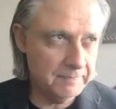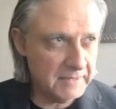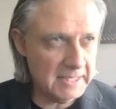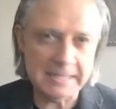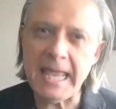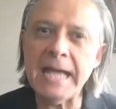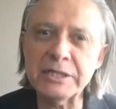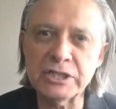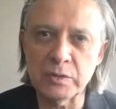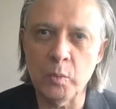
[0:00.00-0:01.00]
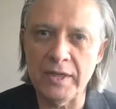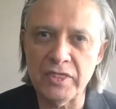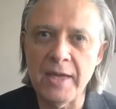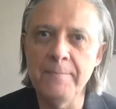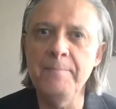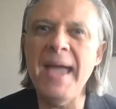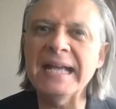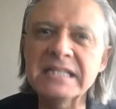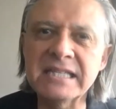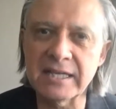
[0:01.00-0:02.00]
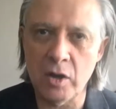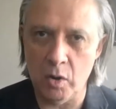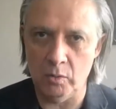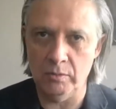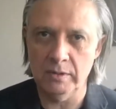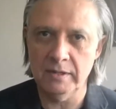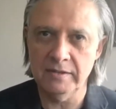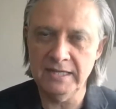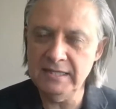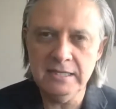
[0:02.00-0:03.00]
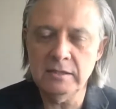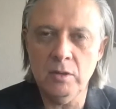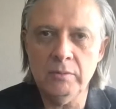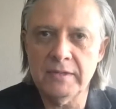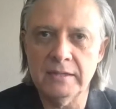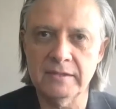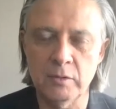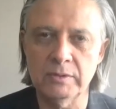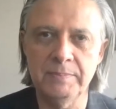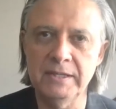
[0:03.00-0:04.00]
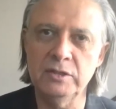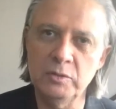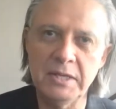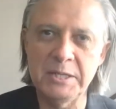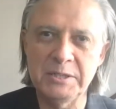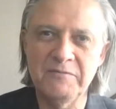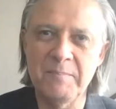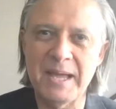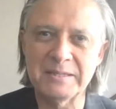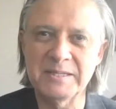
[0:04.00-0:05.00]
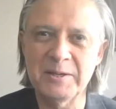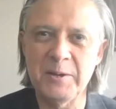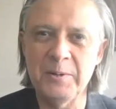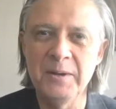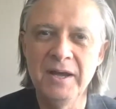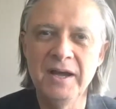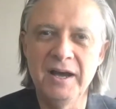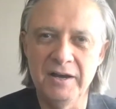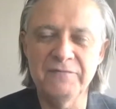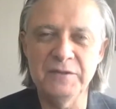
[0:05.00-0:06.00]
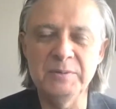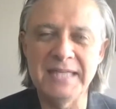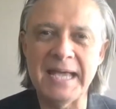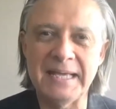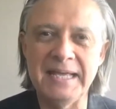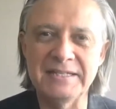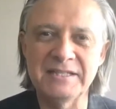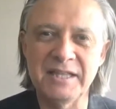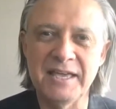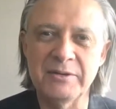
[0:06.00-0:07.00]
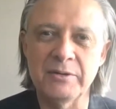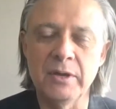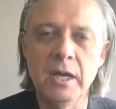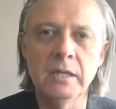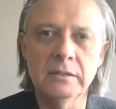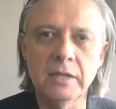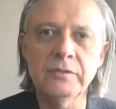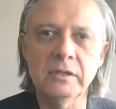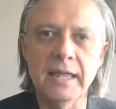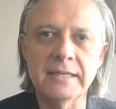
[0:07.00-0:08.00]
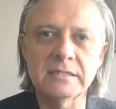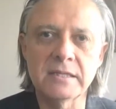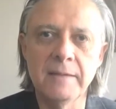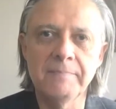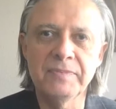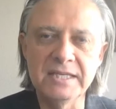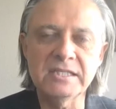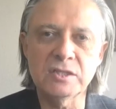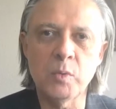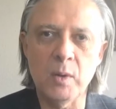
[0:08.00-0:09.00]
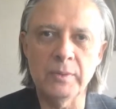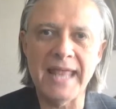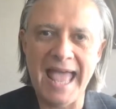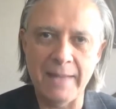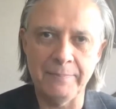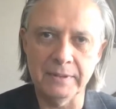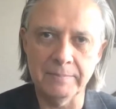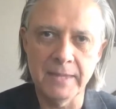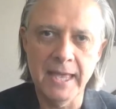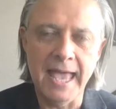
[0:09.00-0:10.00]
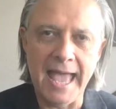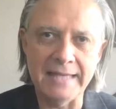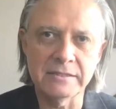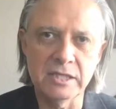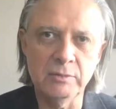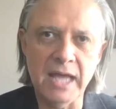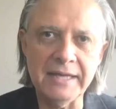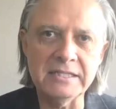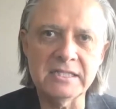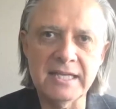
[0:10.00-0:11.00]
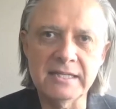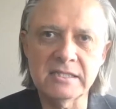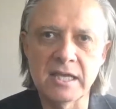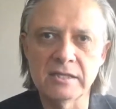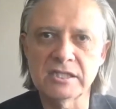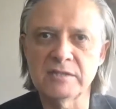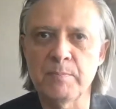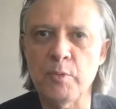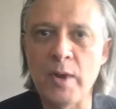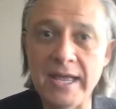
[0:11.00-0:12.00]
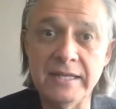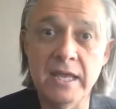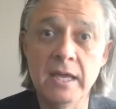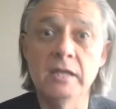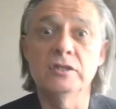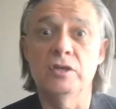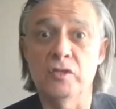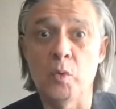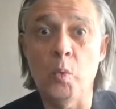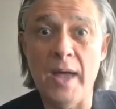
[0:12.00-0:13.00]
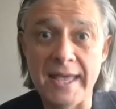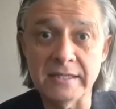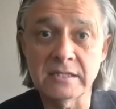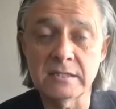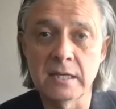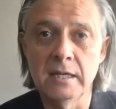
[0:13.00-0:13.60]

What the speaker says: connection with Mexico. He didn't know that there would be a new nation of Mexico a few decades later. Nonetheless, this is what would happen. As the United States spread to the west,